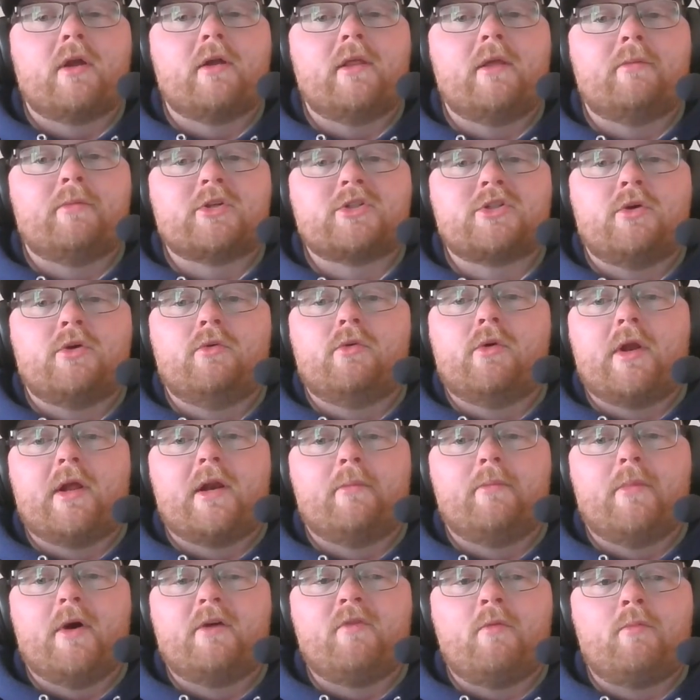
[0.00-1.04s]
None of them are
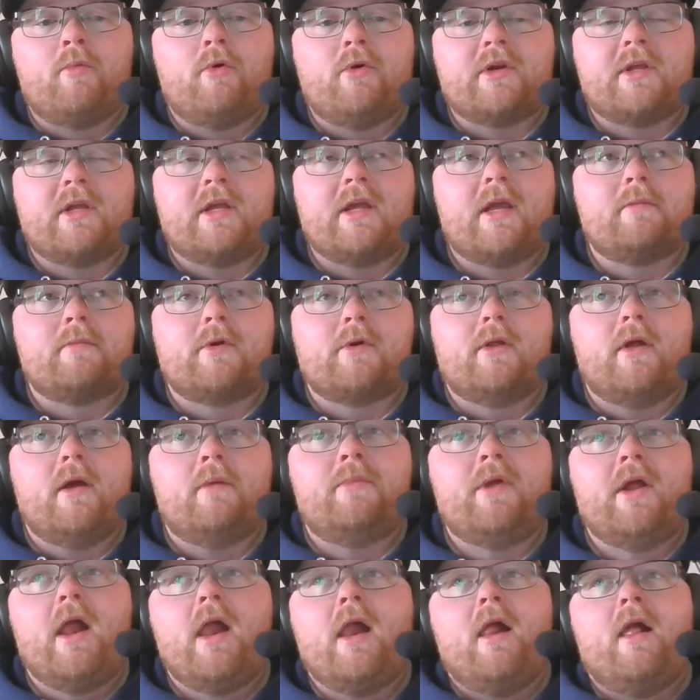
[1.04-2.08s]
scoring at above a point a game
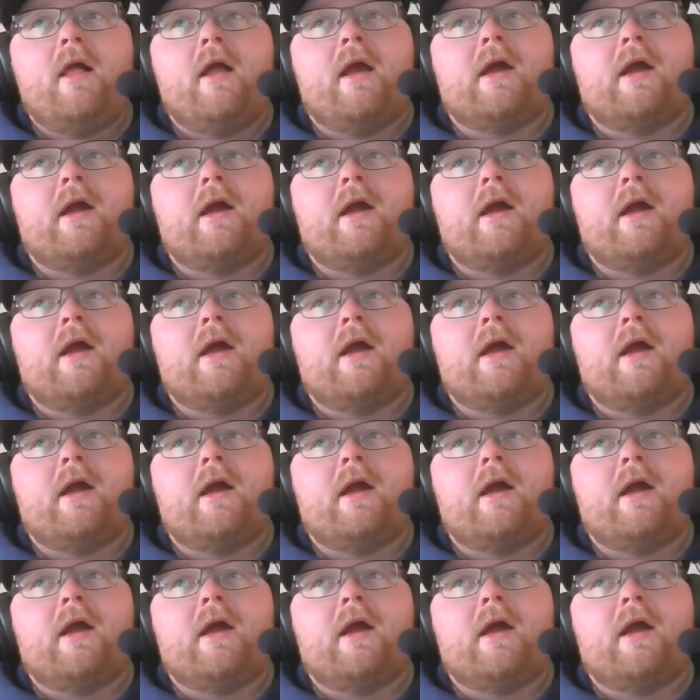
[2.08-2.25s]
clip.